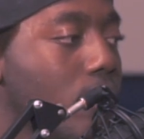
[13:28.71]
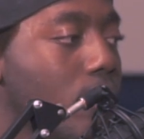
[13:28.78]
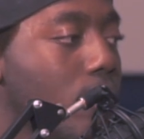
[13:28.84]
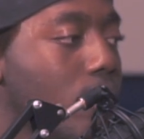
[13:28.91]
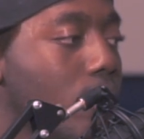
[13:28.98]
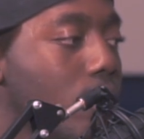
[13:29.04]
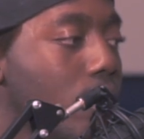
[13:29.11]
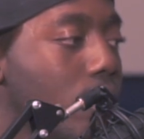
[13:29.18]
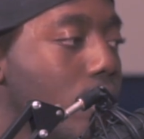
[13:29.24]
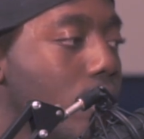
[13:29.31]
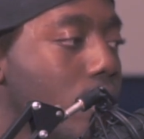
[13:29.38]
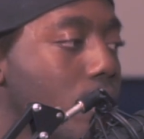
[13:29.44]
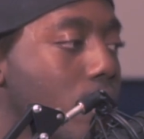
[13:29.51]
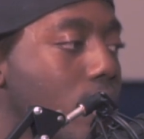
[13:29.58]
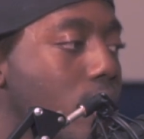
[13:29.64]
what
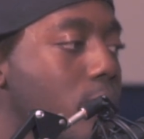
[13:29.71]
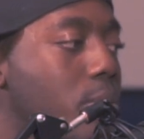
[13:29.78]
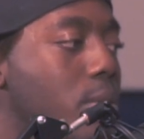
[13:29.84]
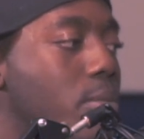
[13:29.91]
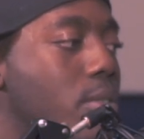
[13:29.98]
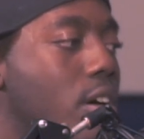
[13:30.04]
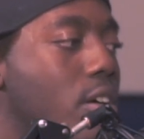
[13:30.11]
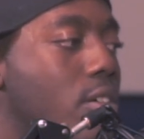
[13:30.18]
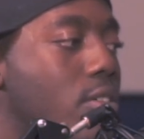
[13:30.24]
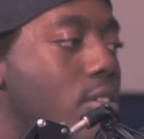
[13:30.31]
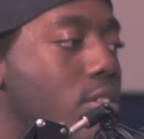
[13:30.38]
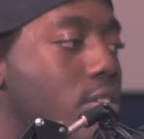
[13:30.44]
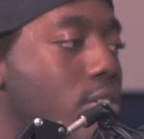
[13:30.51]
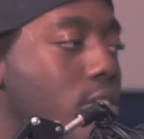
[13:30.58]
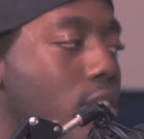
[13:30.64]
other people got going on in